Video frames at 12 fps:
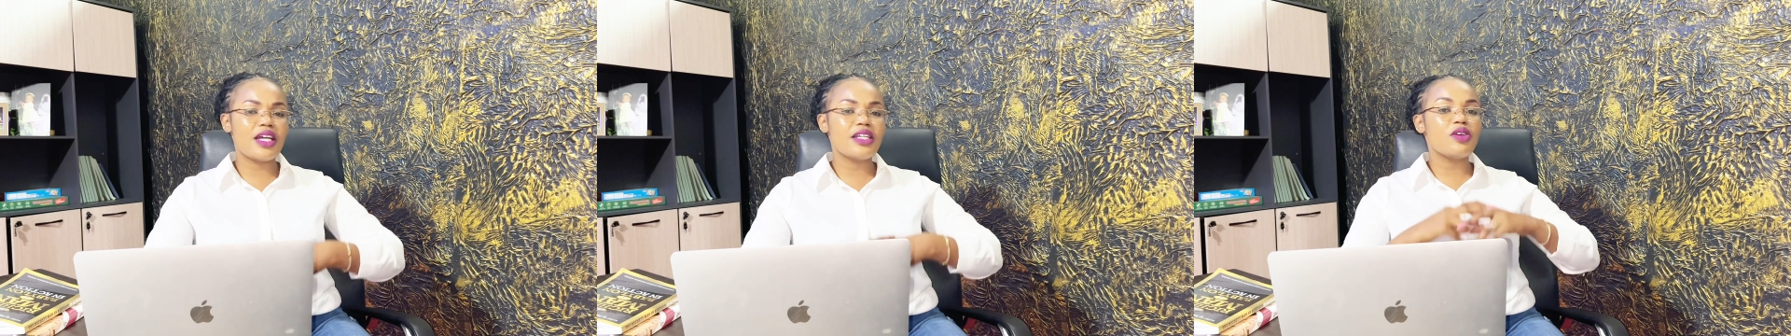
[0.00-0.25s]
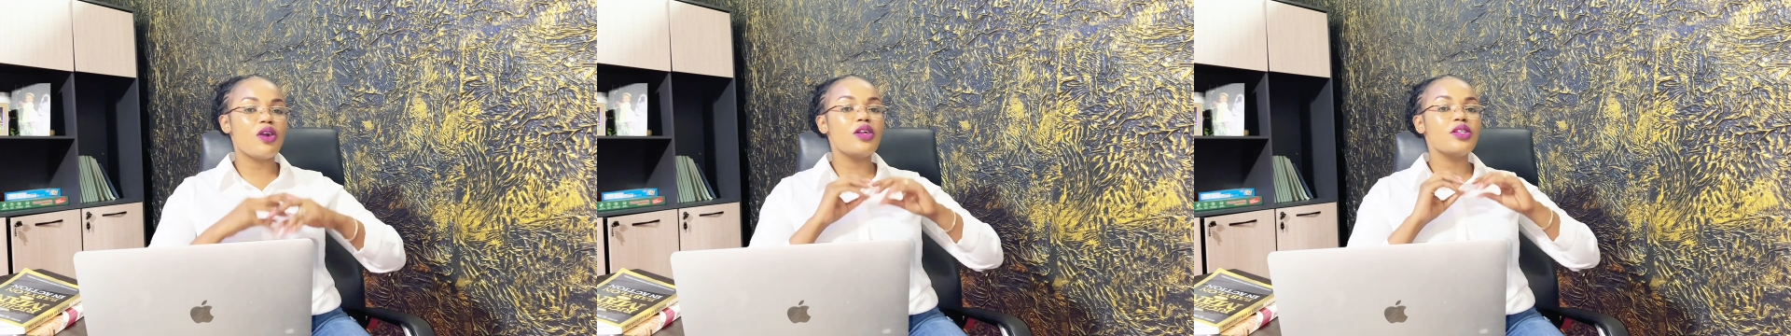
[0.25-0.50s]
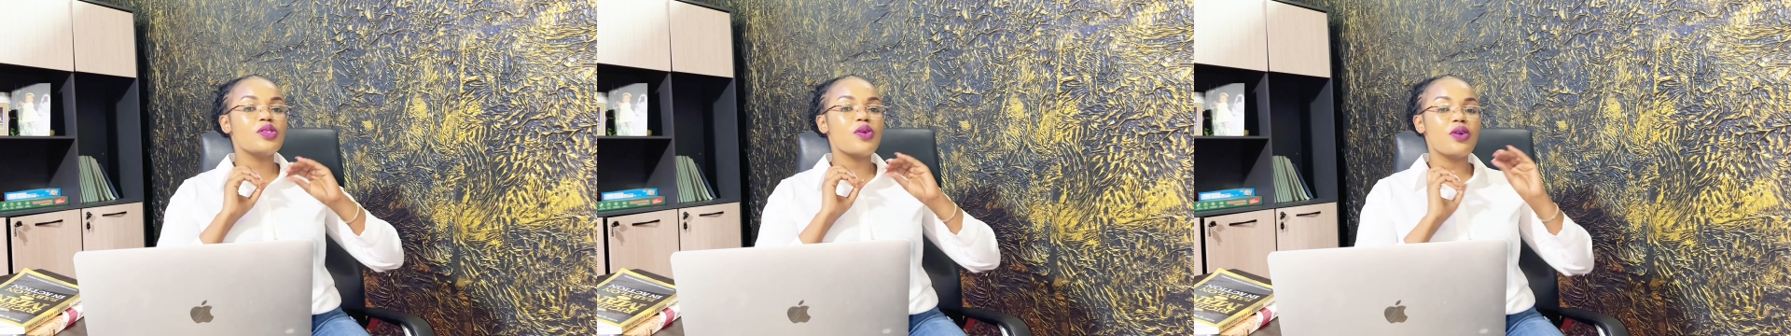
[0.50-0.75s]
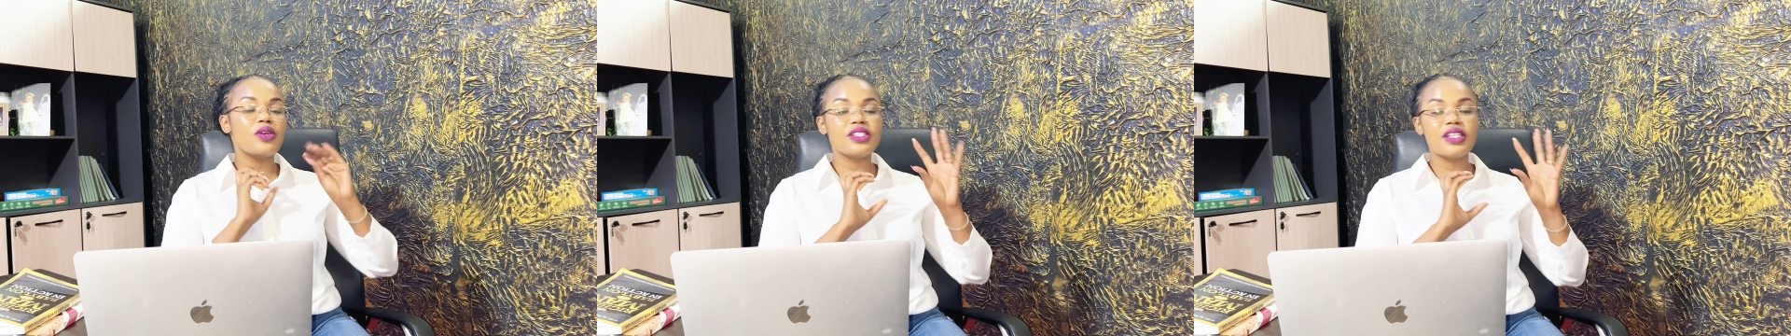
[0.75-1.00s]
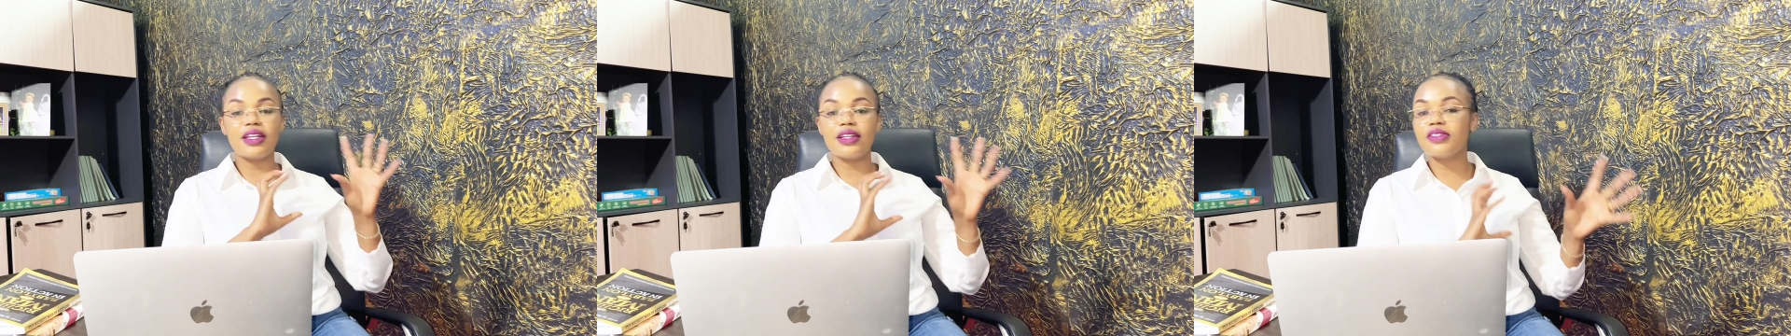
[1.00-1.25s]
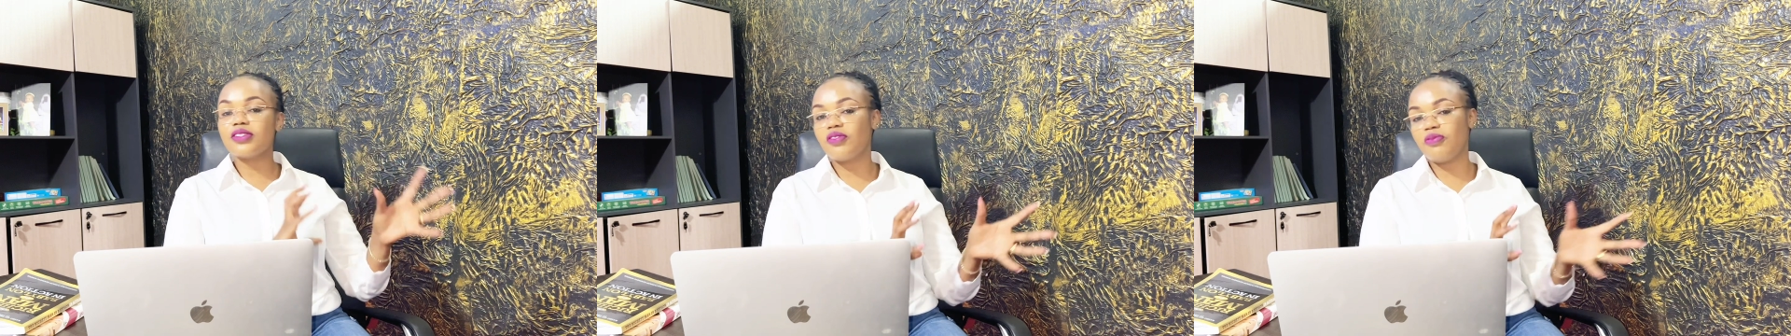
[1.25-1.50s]
that also holds a
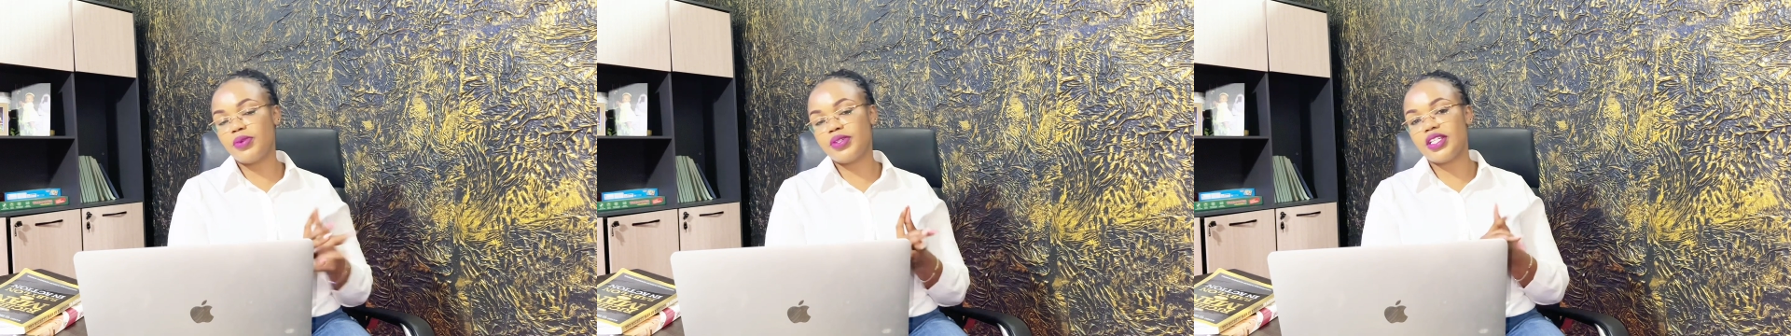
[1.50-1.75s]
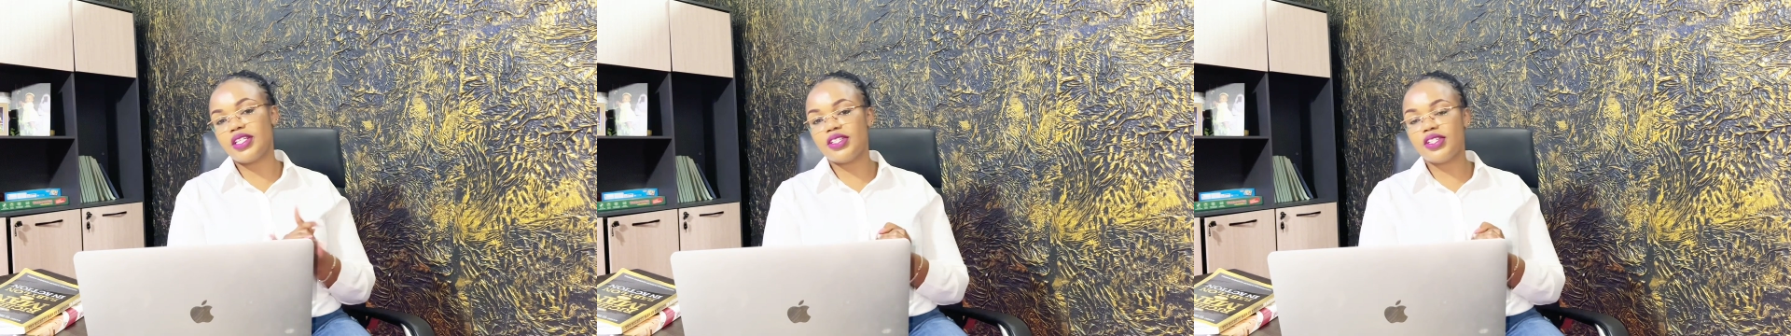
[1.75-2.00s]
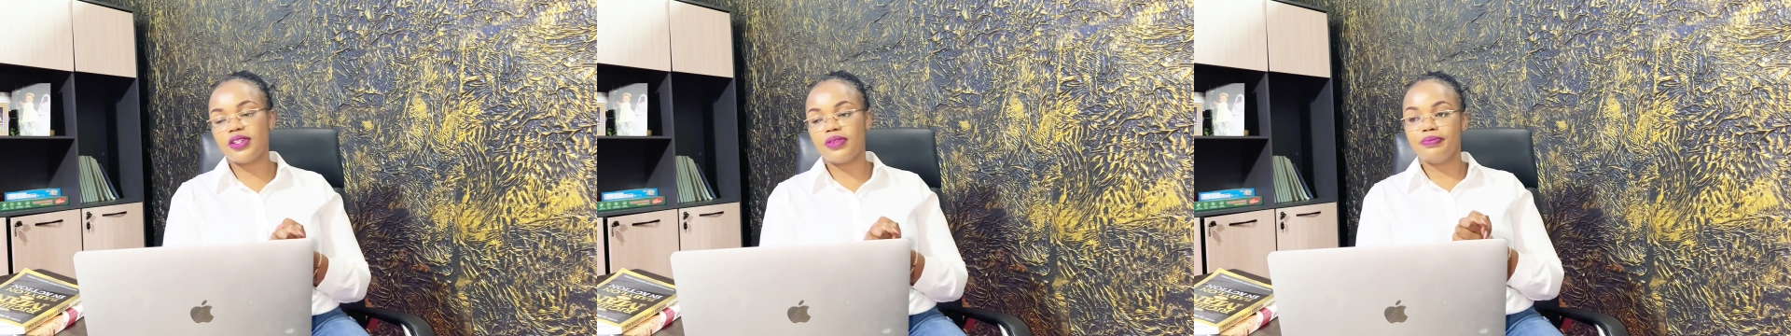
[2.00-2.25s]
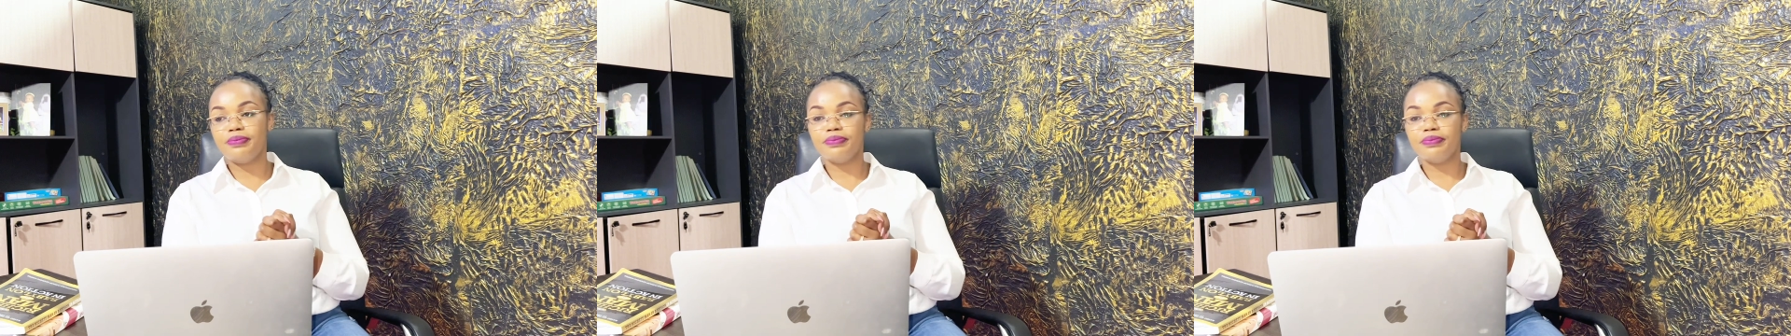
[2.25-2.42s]
lot of potential.